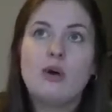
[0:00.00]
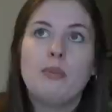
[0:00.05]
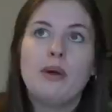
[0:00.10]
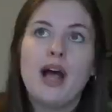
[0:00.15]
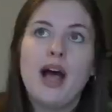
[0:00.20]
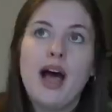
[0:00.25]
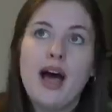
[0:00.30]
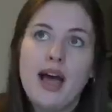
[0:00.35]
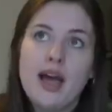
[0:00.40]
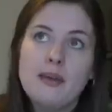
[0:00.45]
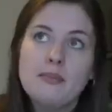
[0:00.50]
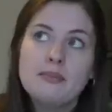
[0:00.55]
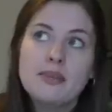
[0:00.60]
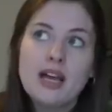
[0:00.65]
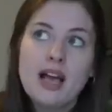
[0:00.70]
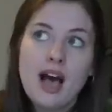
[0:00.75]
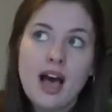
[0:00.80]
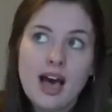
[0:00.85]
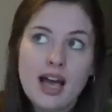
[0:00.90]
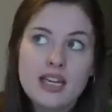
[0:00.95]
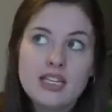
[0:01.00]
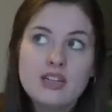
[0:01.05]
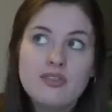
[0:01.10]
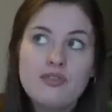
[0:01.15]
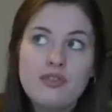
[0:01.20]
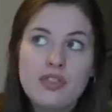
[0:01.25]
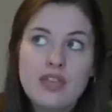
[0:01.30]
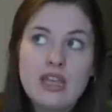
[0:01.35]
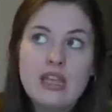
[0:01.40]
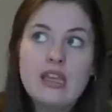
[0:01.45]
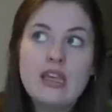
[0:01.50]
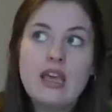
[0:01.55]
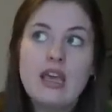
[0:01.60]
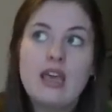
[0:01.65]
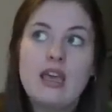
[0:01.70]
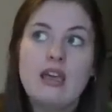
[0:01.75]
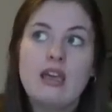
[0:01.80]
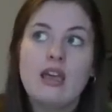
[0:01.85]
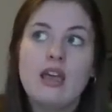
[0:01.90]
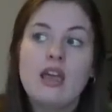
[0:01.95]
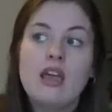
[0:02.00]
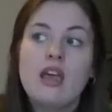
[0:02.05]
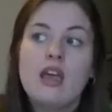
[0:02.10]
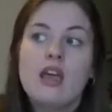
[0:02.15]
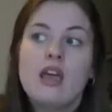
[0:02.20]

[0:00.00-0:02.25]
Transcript: but I'm kind of thinking,